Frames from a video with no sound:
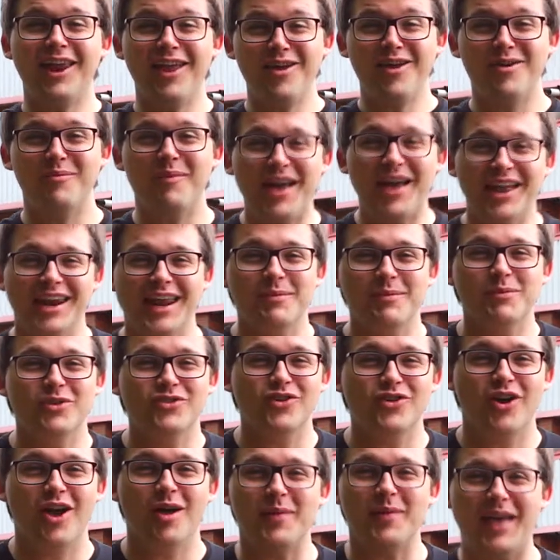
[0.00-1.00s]
my name is
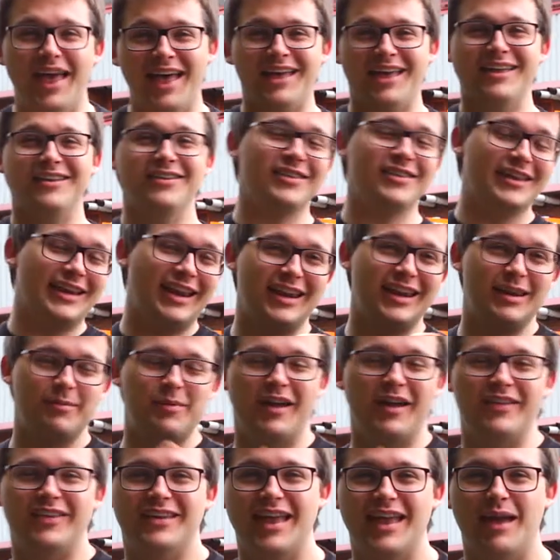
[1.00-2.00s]
Rob and the lady
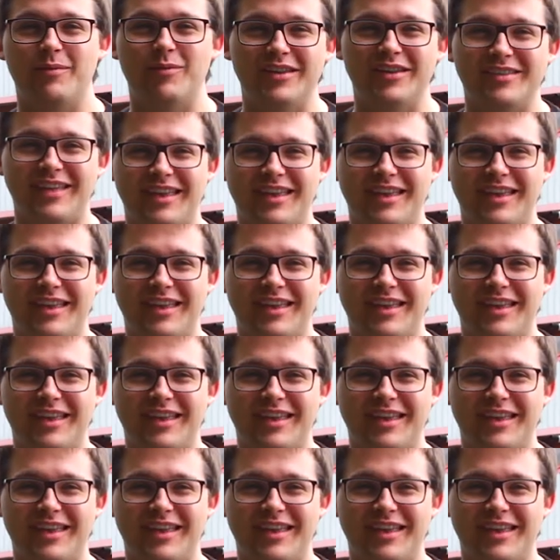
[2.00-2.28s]
behind the camera is